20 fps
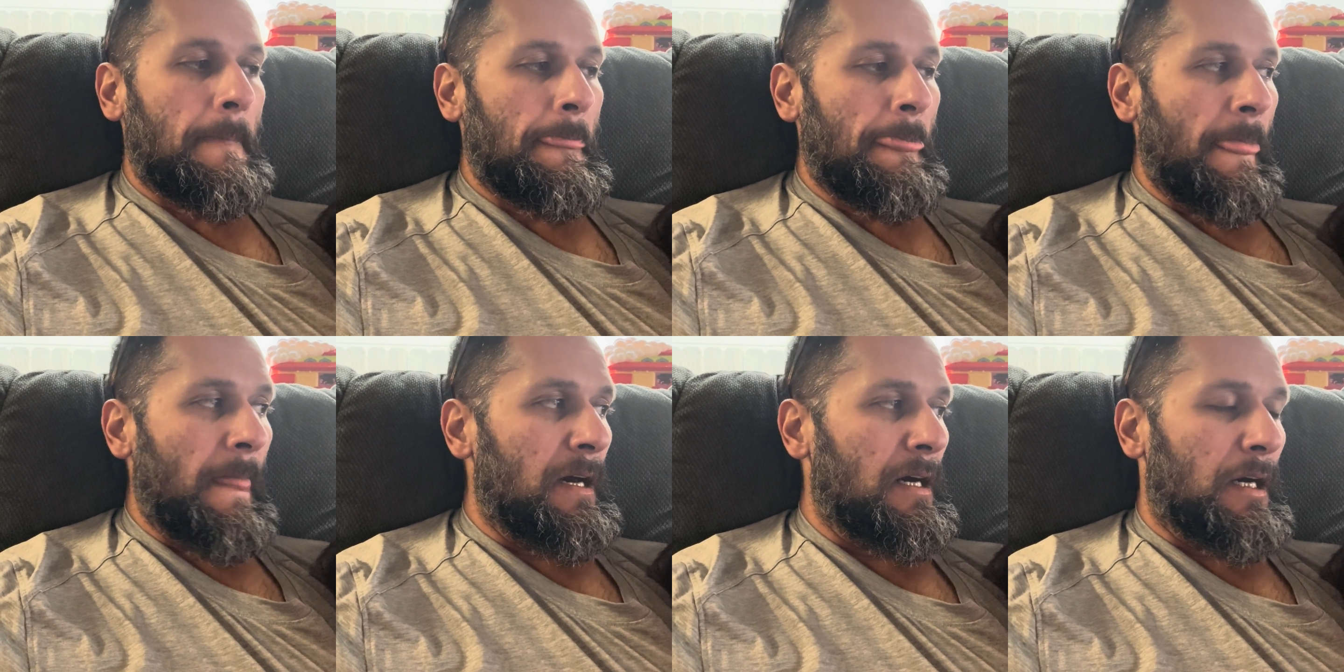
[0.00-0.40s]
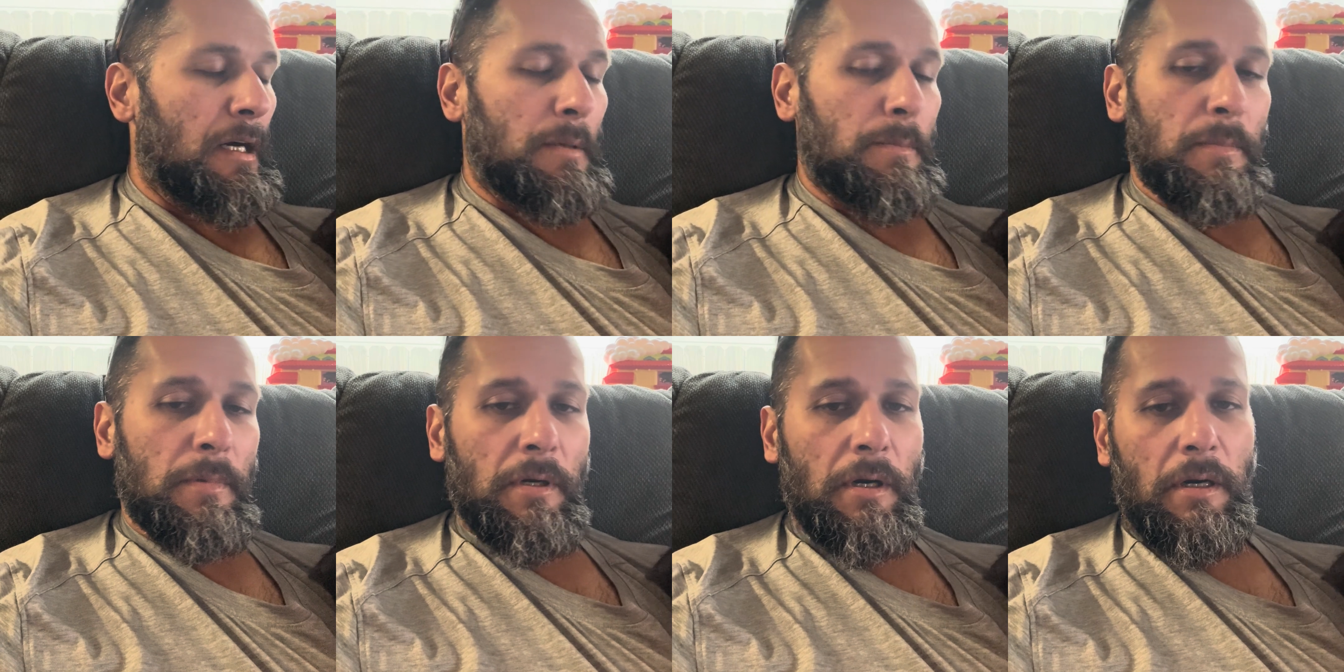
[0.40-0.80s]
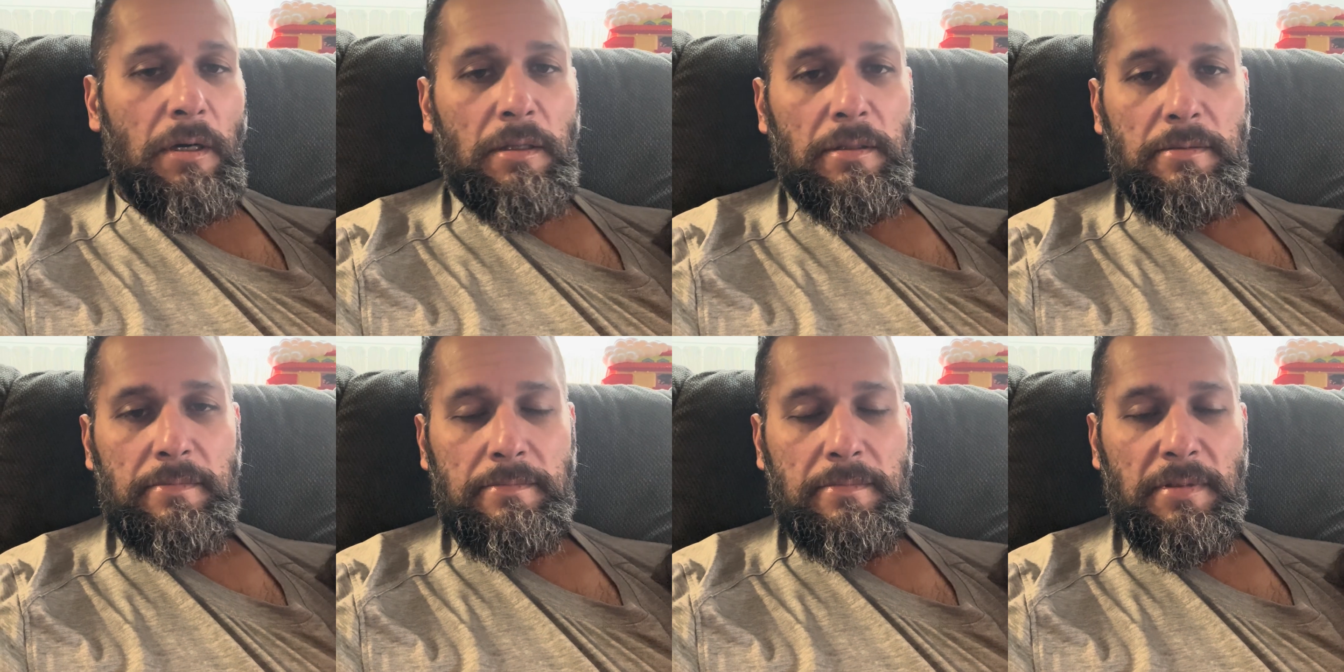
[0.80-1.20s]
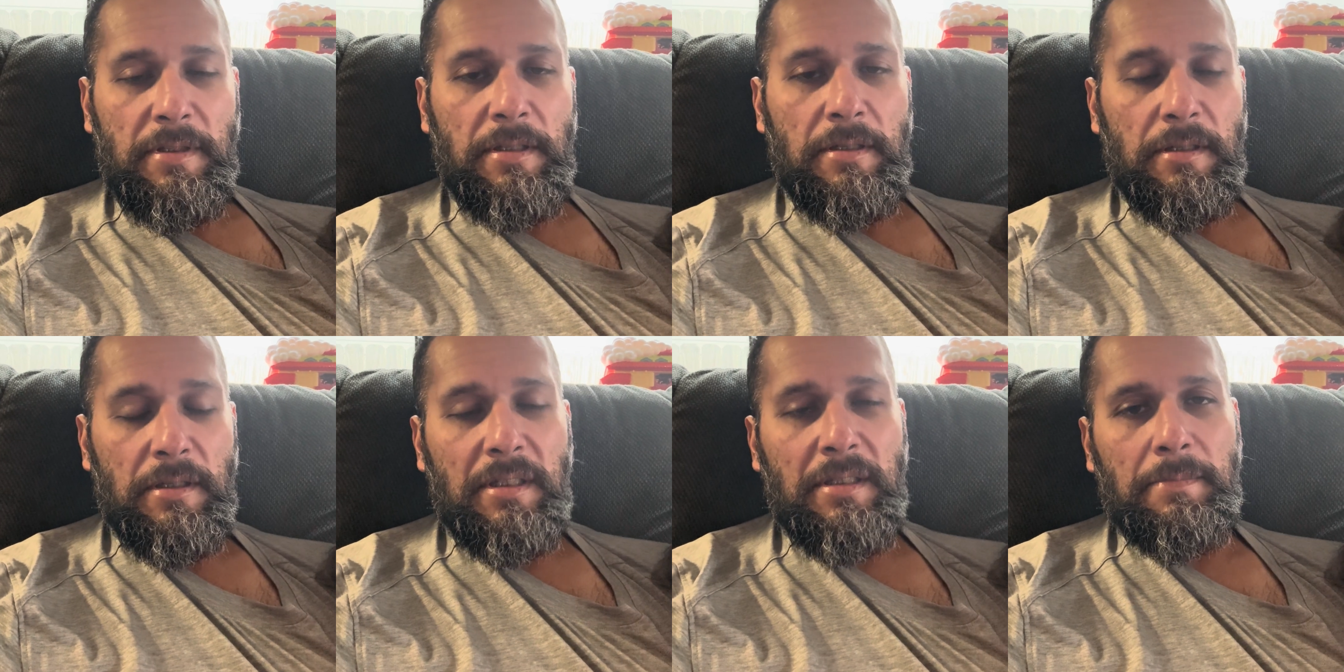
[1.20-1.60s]

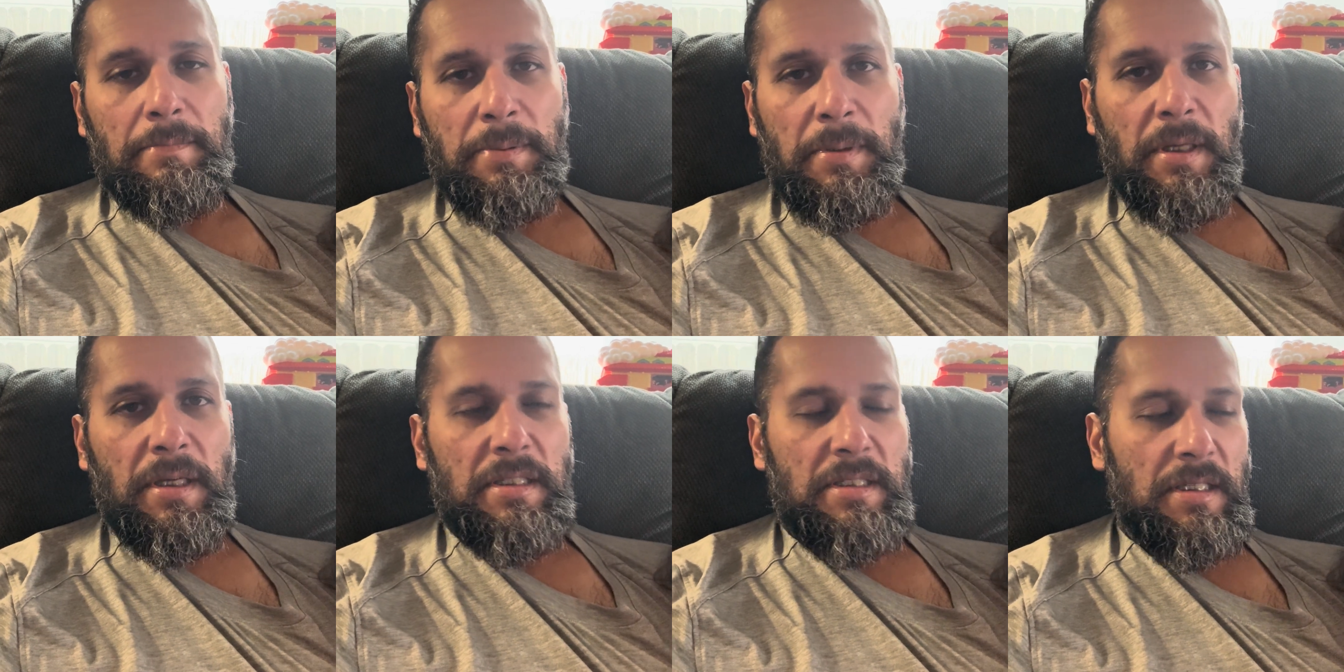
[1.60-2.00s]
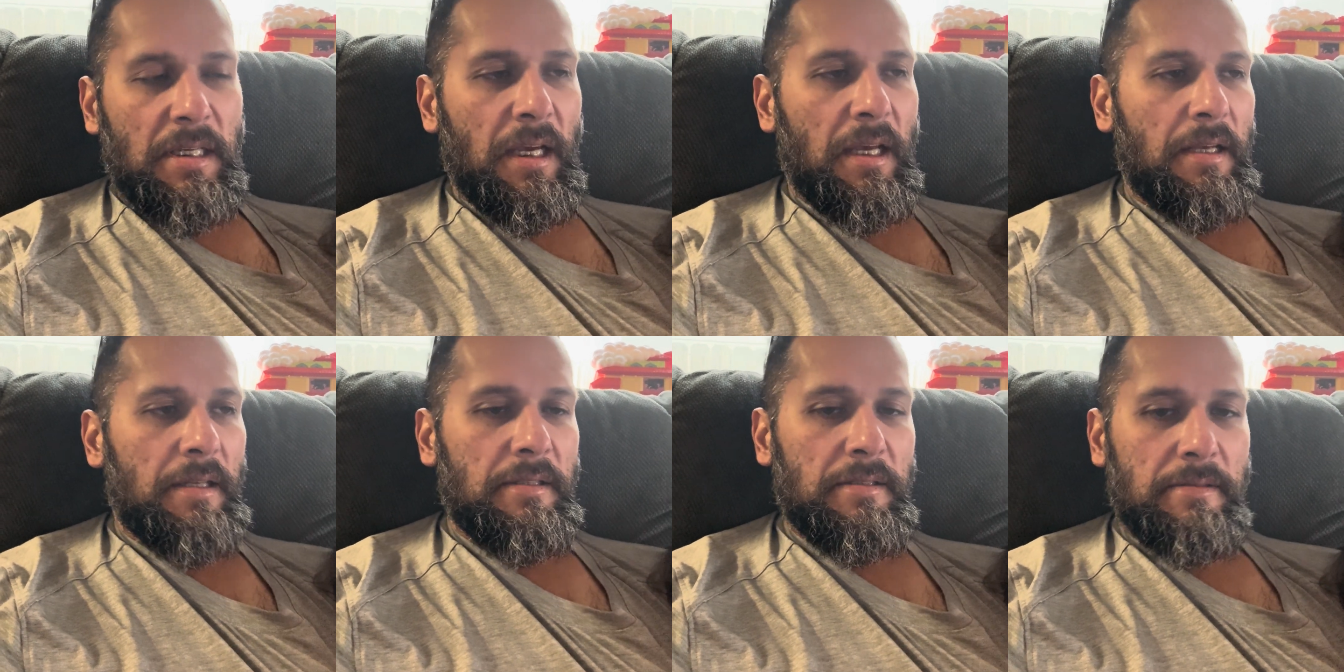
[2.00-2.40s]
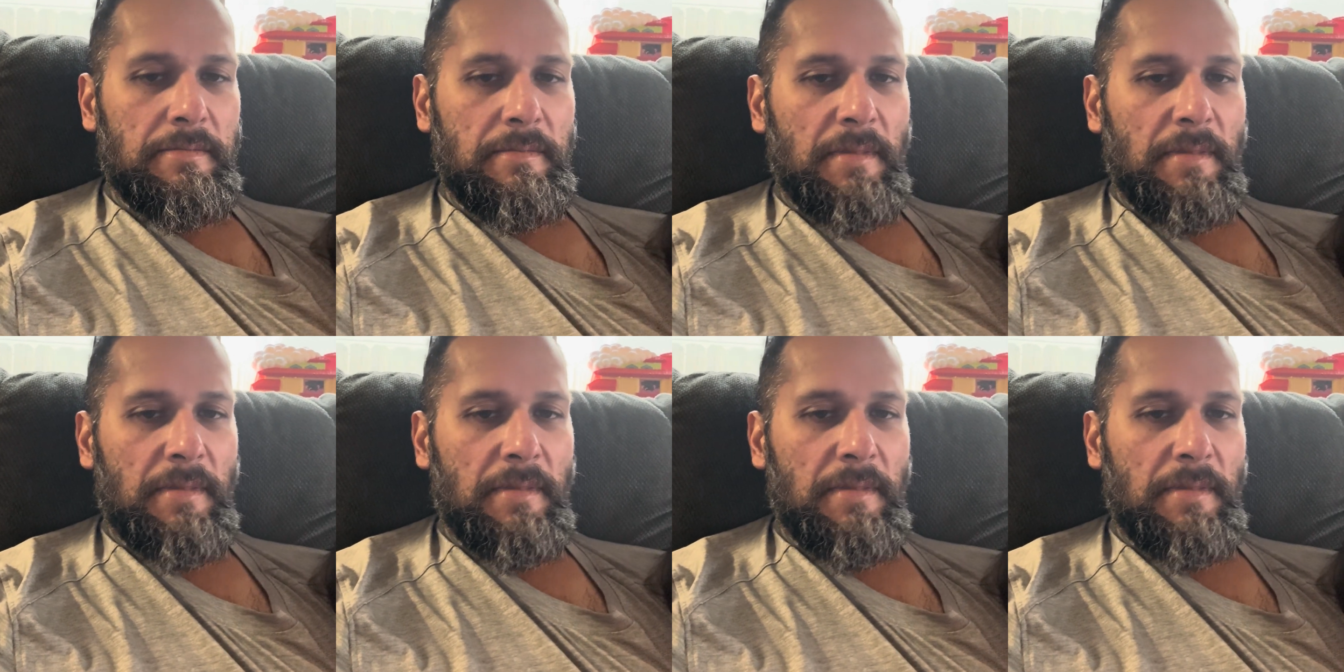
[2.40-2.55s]
And plus I